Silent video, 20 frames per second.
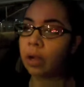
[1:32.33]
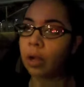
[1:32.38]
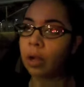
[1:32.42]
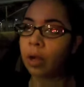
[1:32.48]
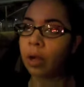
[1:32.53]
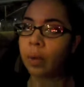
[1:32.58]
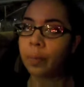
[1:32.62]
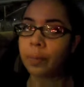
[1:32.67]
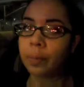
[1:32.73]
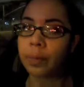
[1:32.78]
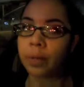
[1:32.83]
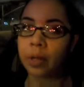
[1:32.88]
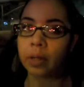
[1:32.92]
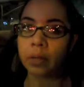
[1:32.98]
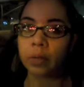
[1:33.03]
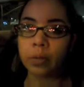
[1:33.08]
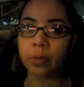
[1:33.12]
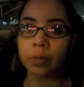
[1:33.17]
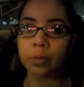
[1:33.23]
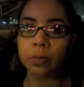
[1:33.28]
um, that I
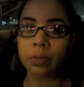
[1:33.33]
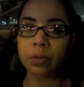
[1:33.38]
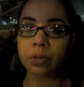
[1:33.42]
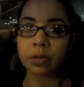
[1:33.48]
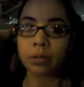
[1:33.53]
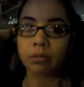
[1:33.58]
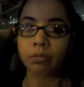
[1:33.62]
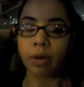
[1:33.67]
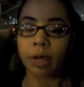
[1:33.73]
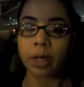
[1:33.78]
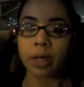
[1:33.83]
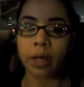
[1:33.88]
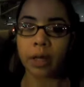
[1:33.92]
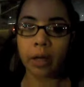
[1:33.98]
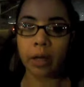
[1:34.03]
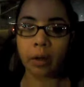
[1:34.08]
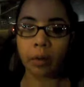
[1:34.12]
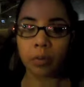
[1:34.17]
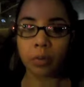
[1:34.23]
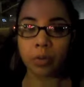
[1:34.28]
use right
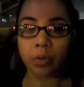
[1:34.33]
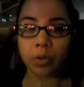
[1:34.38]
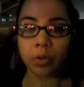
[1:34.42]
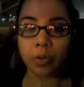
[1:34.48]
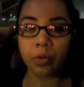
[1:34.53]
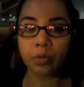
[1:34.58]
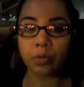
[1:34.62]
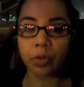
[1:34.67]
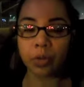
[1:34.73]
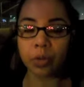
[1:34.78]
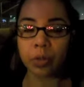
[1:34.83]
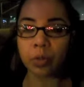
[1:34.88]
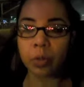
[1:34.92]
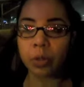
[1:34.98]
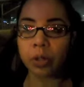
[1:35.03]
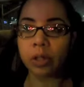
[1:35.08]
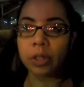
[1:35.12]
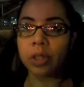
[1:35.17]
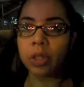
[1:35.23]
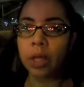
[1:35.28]
now for
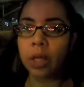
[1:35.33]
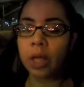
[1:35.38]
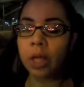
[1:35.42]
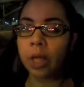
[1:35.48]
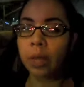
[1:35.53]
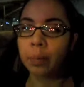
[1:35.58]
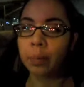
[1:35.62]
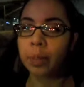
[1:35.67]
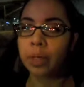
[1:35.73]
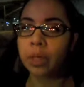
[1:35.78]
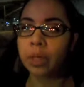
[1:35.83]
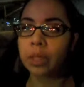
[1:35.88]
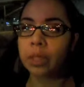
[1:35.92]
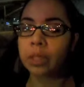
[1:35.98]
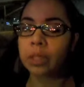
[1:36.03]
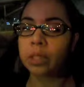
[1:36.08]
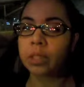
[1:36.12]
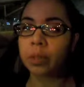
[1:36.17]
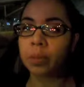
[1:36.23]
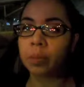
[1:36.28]
storage
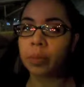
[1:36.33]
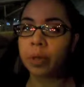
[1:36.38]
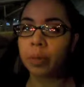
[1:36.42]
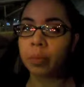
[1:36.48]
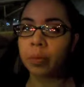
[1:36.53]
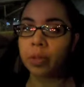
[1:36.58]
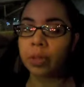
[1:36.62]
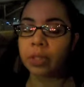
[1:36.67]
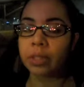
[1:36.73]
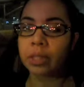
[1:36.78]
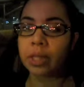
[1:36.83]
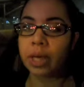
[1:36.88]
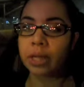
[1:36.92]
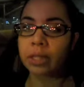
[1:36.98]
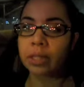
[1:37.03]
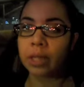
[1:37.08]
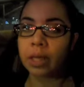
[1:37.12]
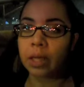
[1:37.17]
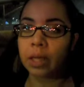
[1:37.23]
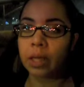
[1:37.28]
because when I put the
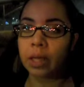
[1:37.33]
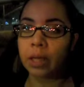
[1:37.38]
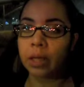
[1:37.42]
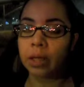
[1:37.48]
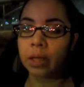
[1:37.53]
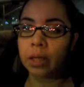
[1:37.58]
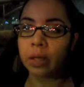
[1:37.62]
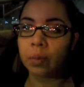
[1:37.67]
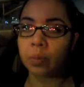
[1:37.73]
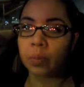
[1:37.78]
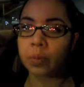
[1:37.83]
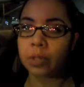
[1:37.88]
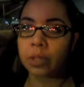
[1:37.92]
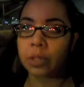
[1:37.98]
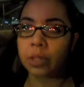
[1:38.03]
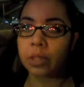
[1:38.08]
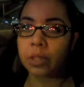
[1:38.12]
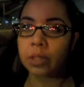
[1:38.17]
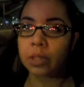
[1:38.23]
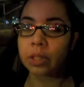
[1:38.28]
desk in, it was
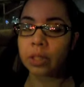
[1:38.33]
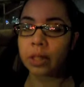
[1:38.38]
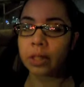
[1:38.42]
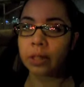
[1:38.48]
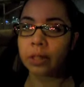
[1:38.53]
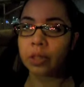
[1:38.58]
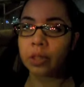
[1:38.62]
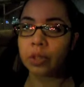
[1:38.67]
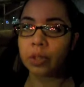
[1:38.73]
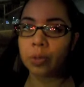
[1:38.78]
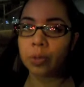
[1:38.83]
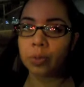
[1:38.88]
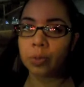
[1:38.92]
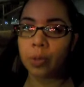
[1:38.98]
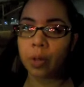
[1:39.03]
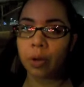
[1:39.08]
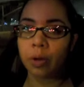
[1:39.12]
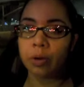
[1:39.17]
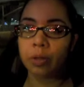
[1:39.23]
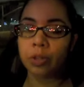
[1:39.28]
slightly too
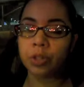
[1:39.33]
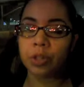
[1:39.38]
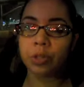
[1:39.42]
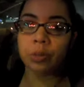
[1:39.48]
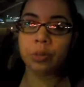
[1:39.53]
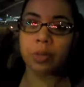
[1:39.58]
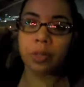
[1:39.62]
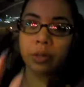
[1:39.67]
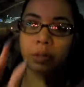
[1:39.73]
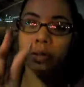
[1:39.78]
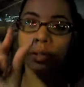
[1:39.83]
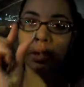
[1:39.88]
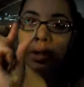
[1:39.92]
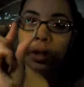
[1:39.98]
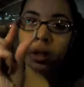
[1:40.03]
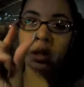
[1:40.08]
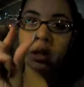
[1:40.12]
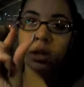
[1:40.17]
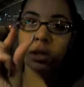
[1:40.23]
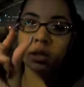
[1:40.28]
large. There was literally
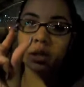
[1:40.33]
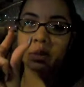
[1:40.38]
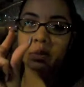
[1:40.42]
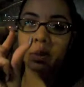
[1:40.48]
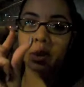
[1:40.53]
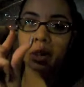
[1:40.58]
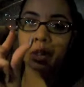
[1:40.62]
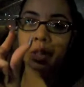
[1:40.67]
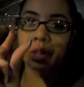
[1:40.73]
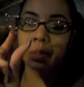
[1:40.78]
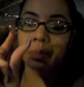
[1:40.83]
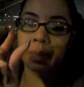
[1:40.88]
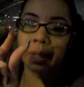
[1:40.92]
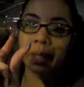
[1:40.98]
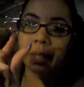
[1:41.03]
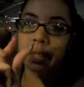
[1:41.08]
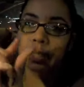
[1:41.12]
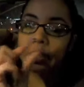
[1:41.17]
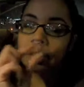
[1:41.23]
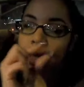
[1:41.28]
like this much
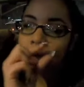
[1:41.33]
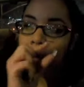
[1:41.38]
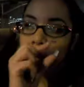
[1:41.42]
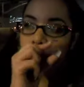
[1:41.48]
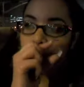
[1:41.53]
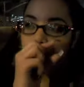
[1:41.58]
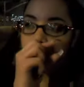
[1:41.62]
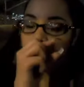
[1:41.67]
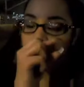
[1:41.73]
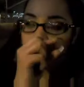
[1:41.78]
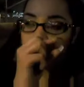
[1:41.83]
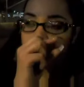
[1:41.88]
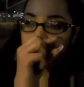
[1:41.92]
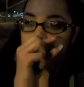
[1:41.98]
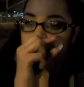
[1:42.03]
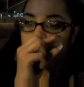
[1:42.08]
space um,